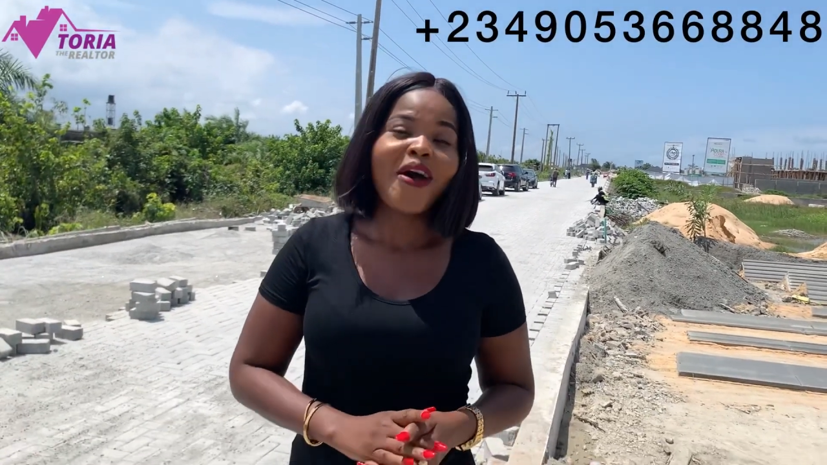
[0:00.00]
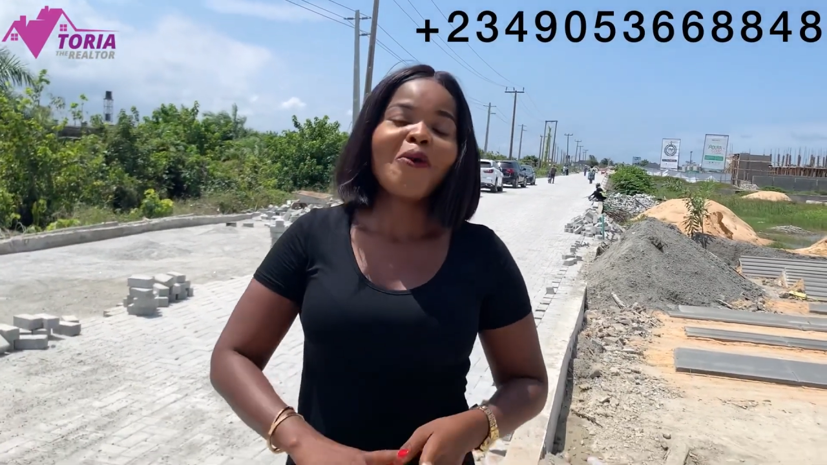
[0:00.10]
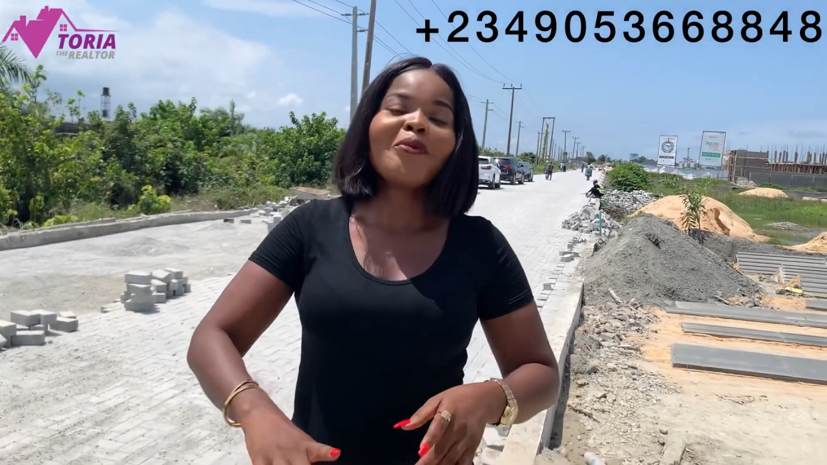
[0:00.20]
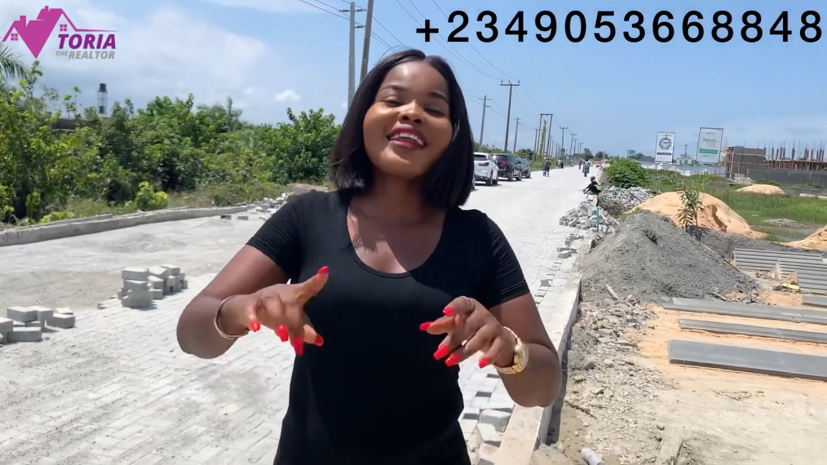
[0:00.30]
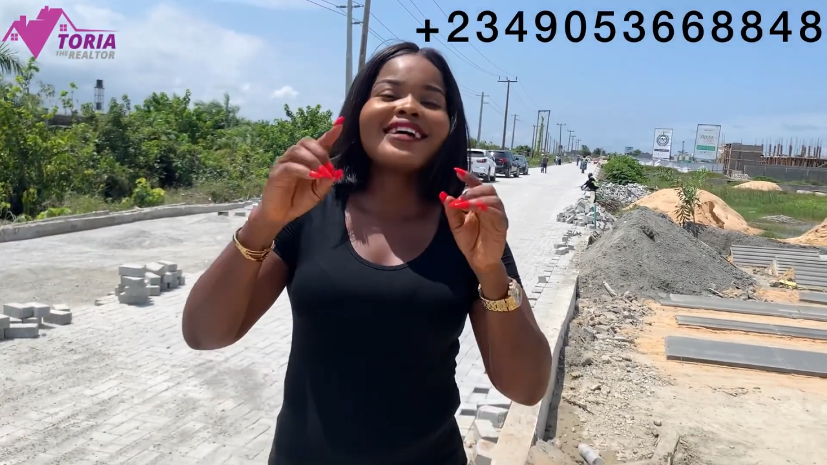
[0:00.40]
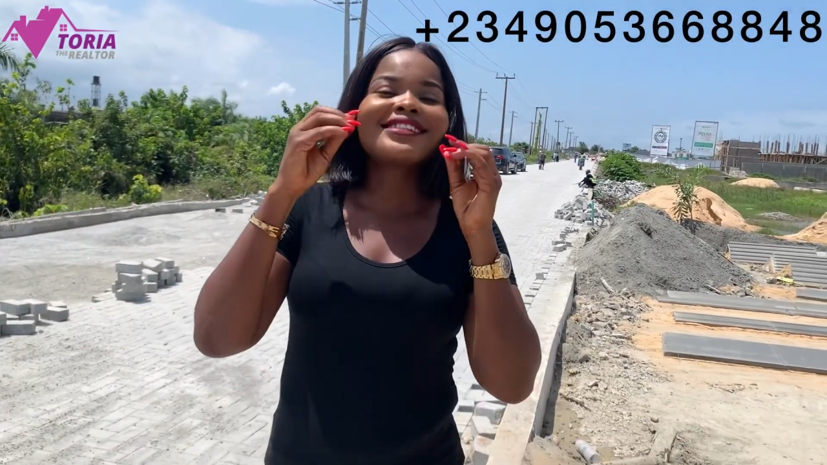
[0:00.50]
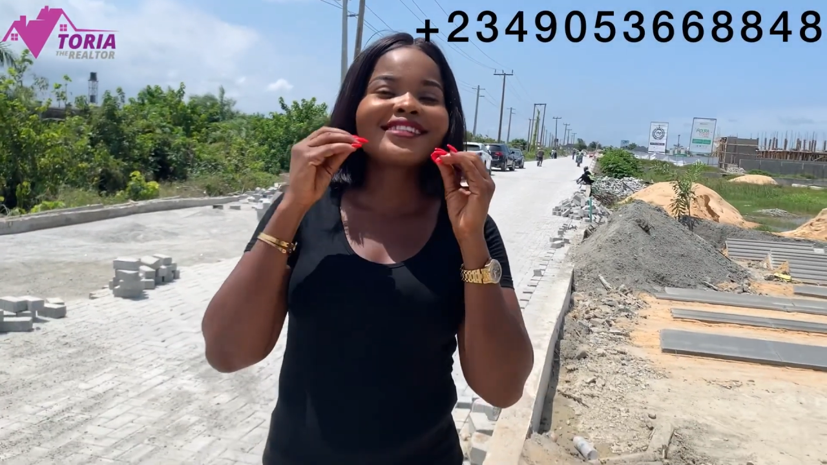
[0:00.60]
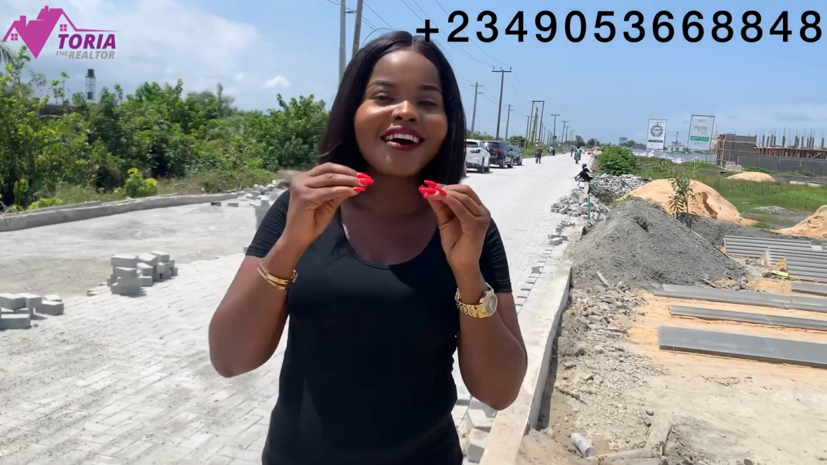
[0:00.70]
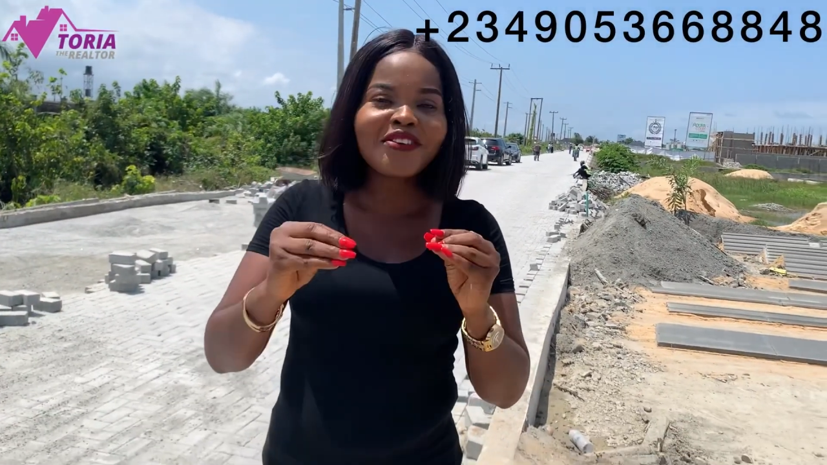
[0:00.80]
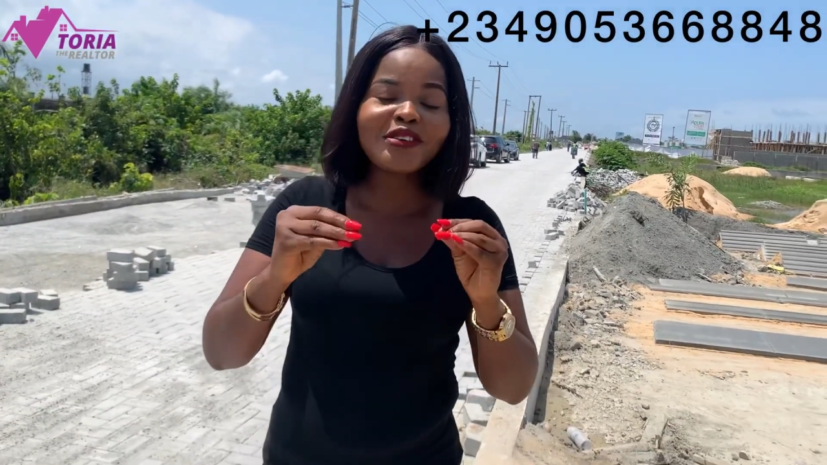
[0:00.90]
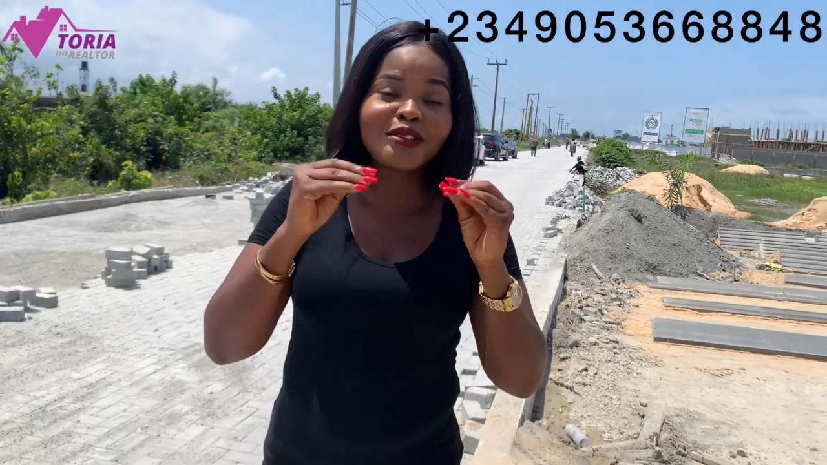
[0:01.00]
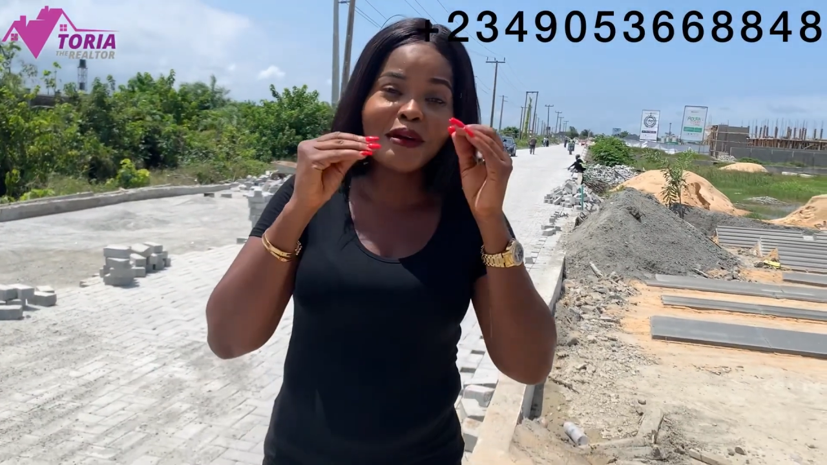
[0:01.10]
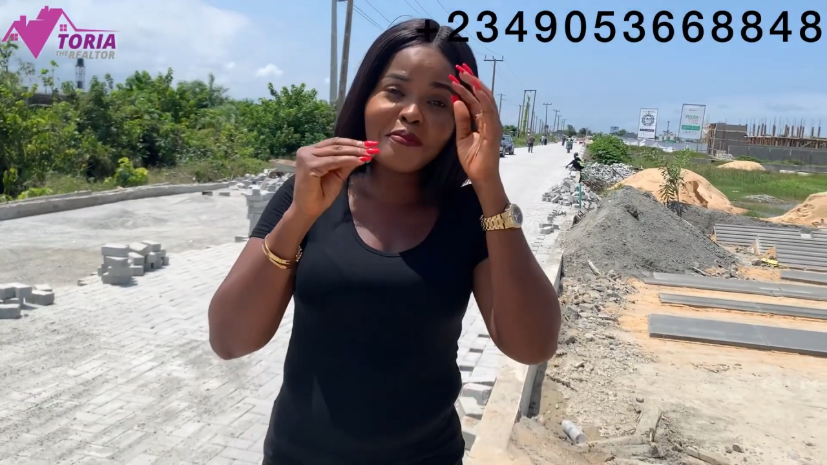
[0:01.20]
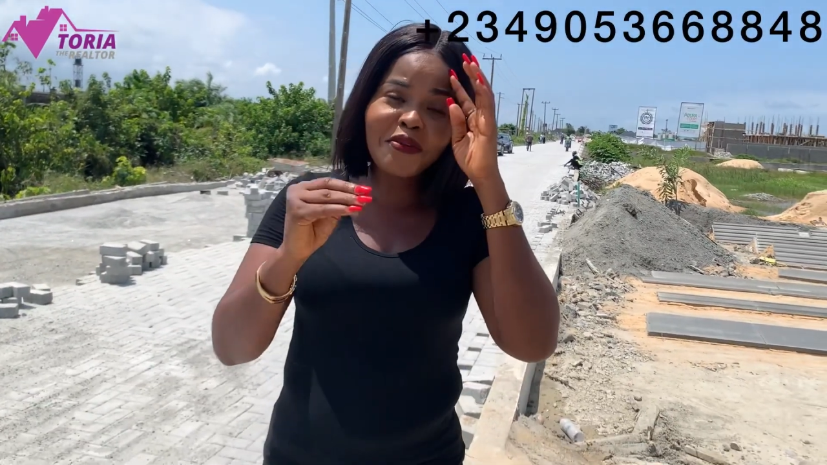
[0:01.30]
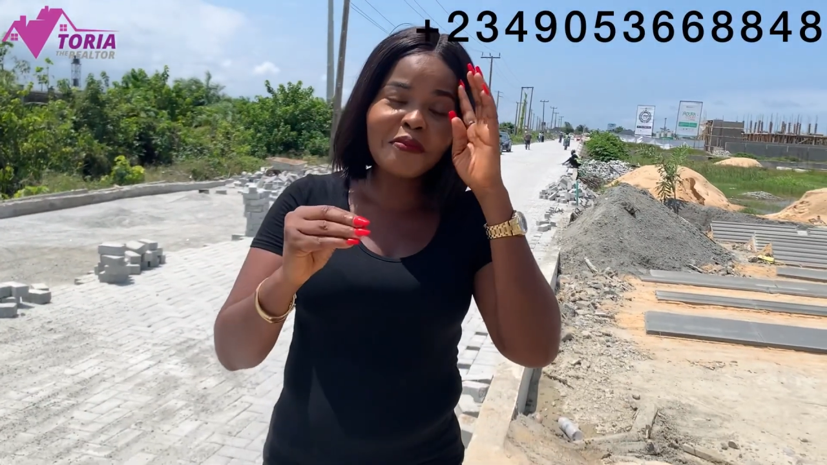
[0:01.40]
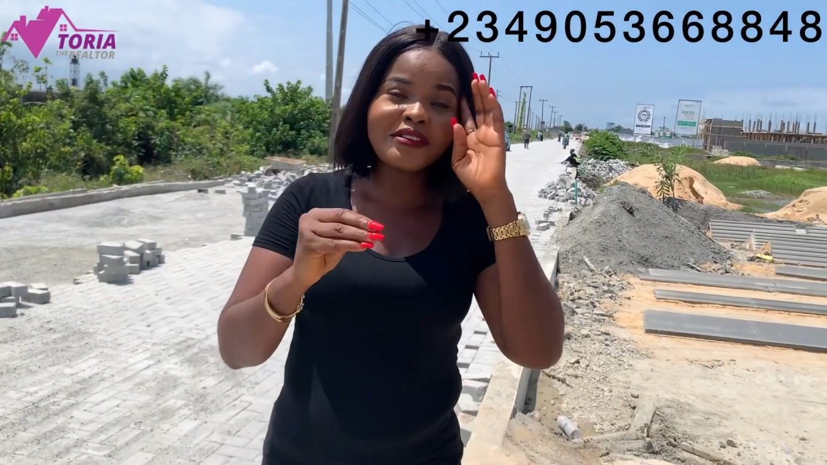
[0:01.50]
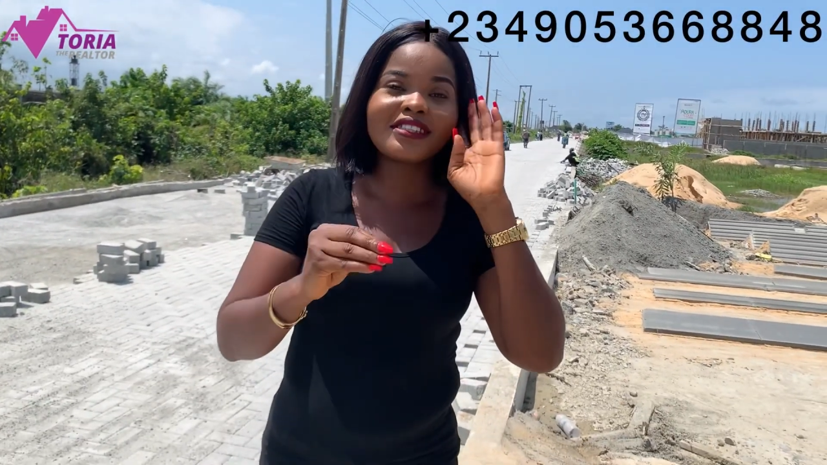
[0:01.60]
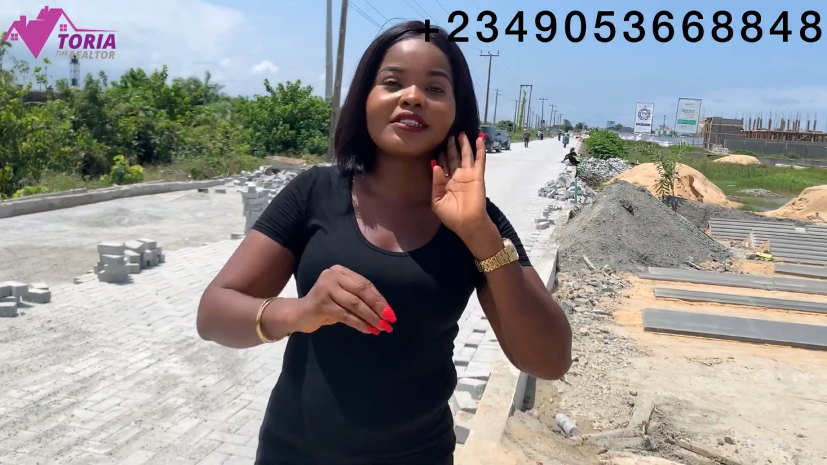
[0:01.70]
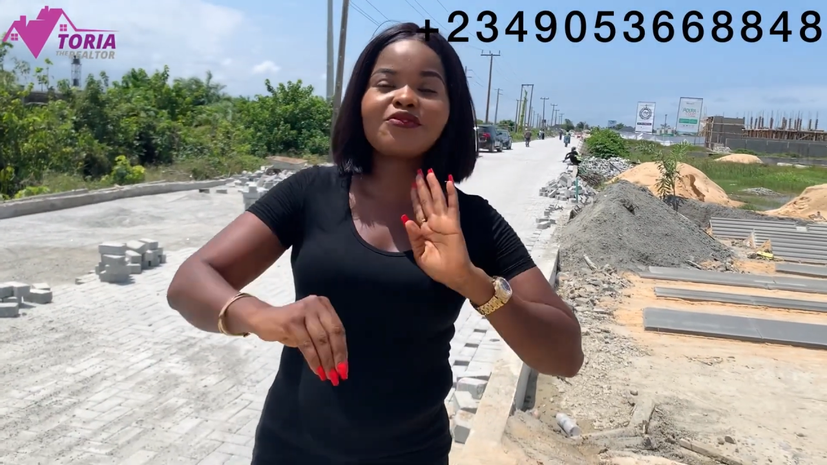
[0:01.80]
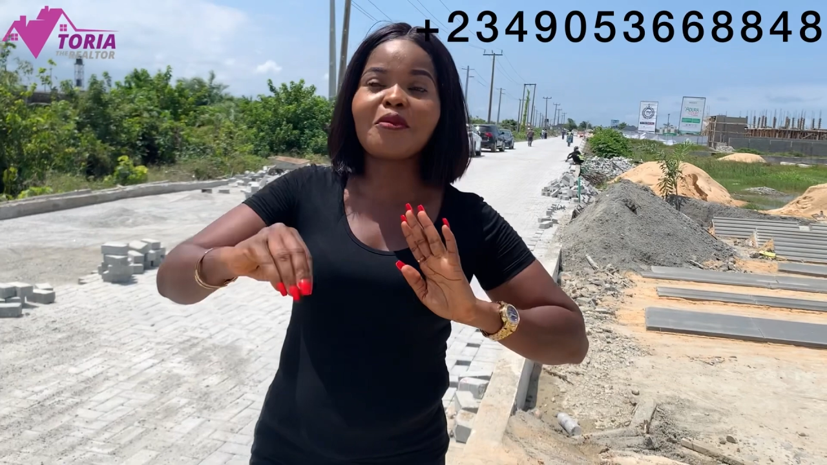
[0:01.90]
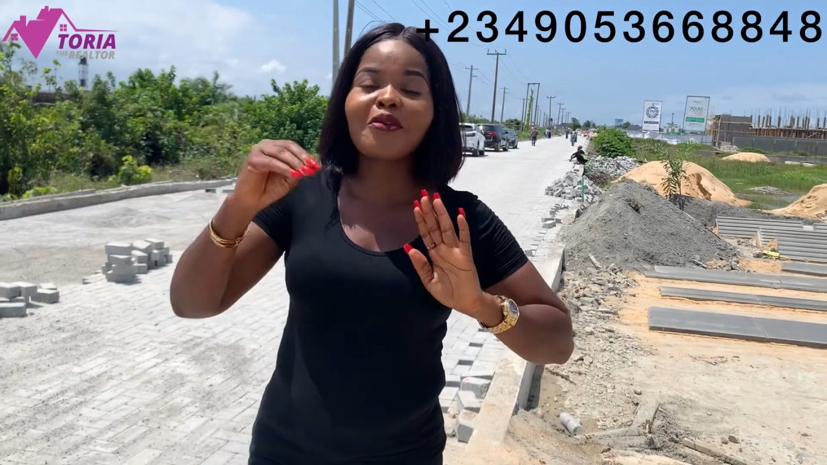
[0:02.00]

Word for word: When I tell you to buy properties from